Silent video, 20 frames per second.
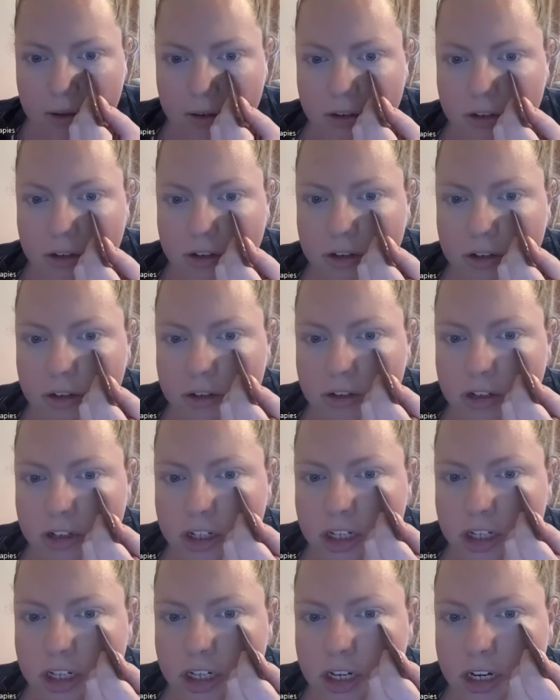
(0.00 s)
to just
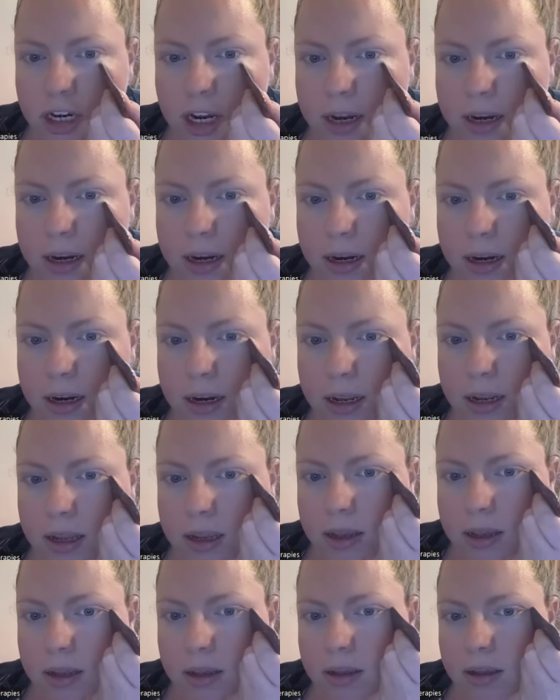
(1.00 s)

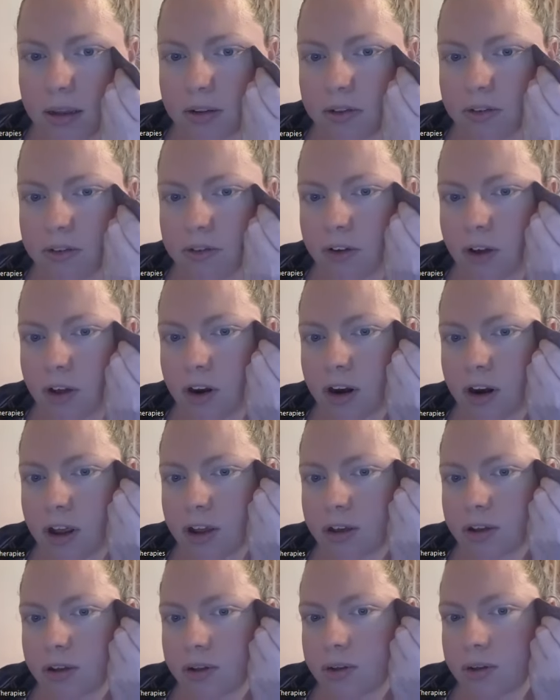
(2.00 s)
gently
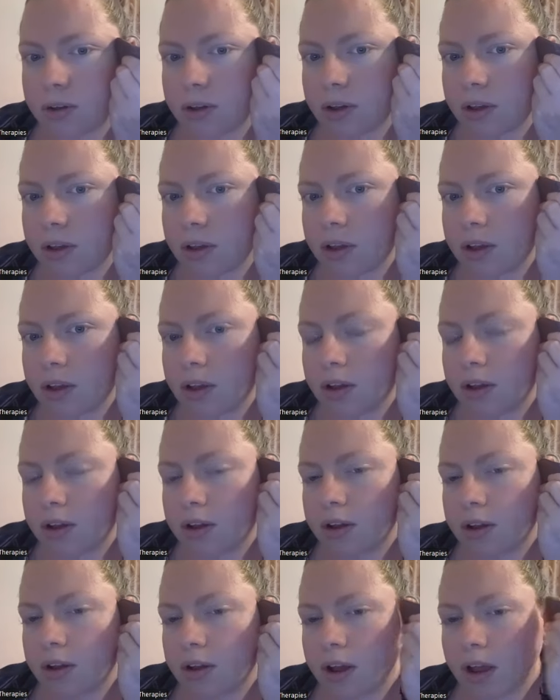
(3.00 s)
follow
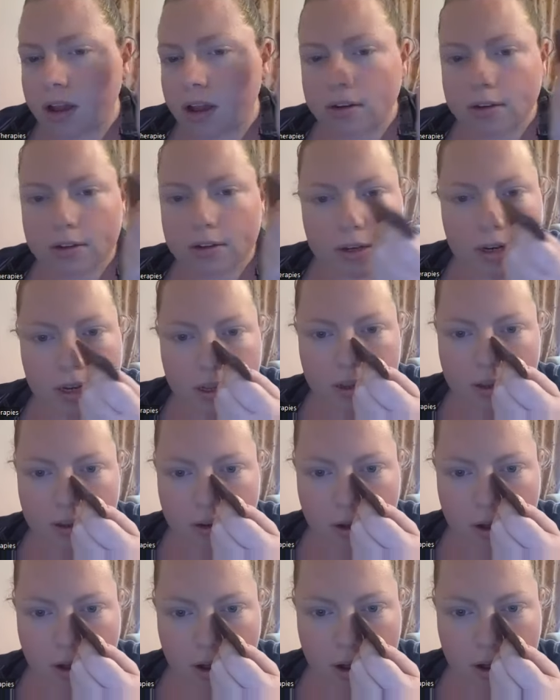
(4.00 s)
underneath
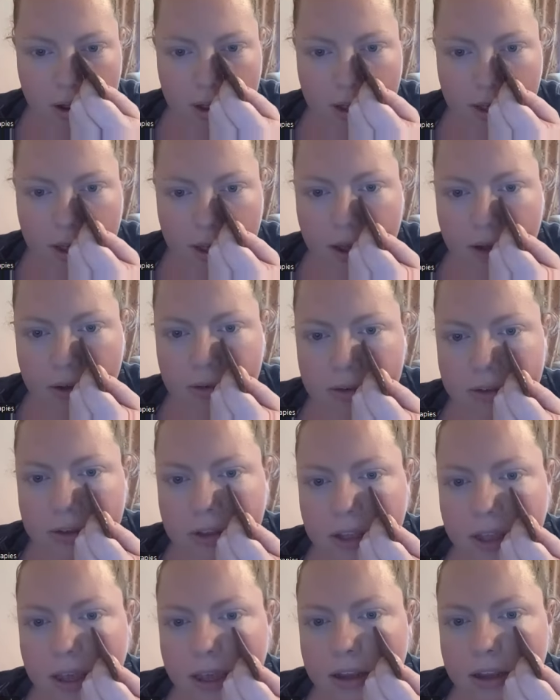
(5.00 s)
your eye out to
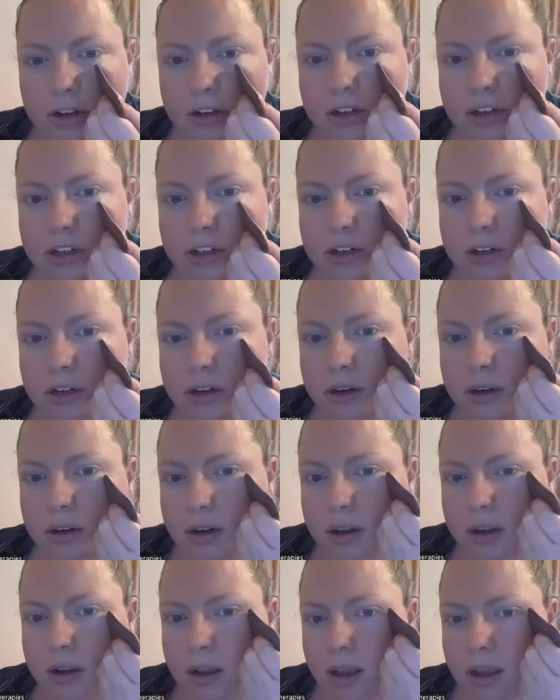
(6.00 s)
the edge
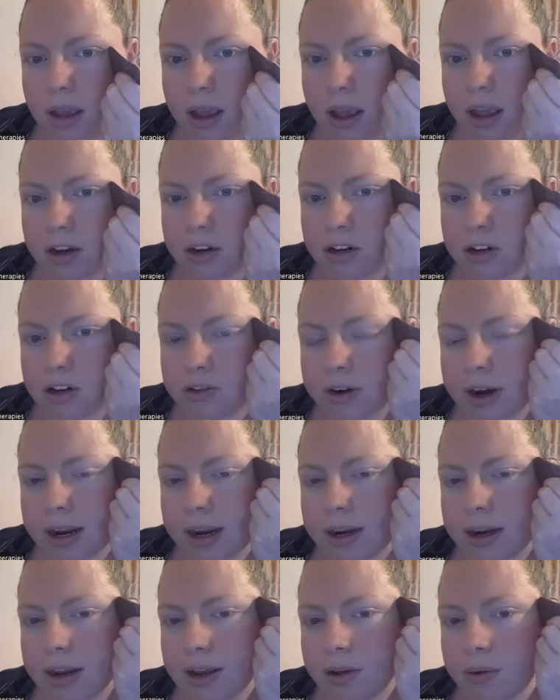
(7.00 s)
and
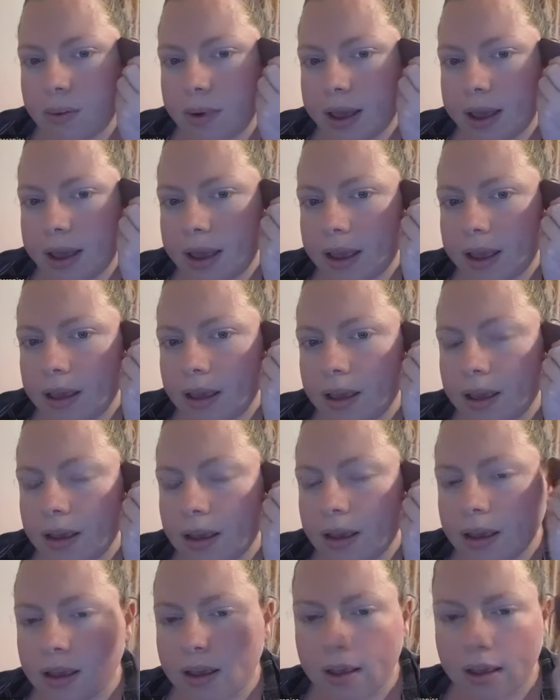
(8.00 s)
draining away
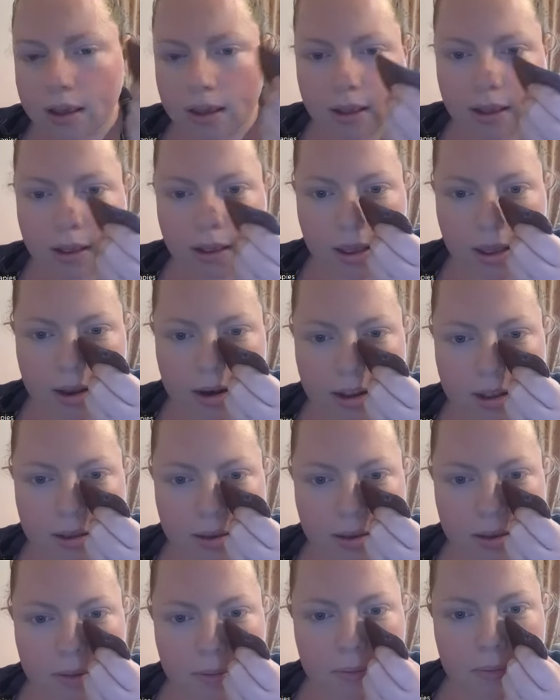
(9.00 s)

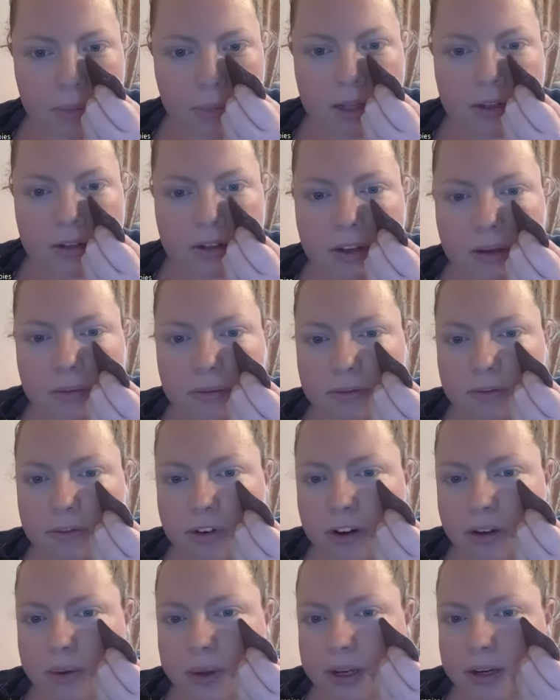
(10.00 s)
any built up
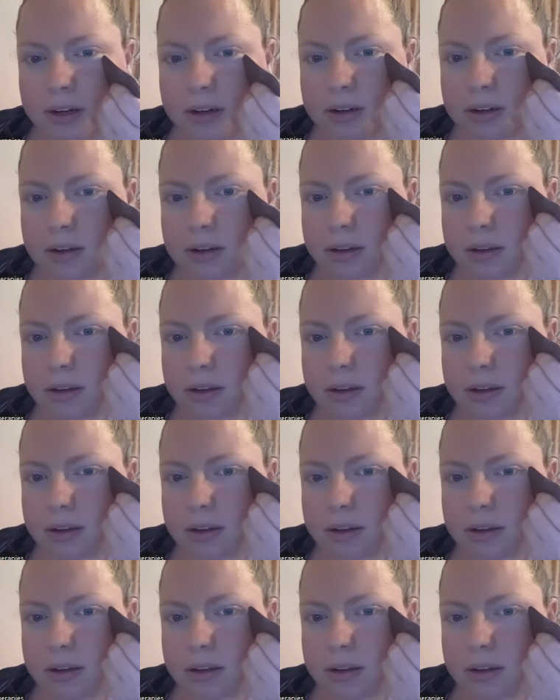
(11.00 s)
fluid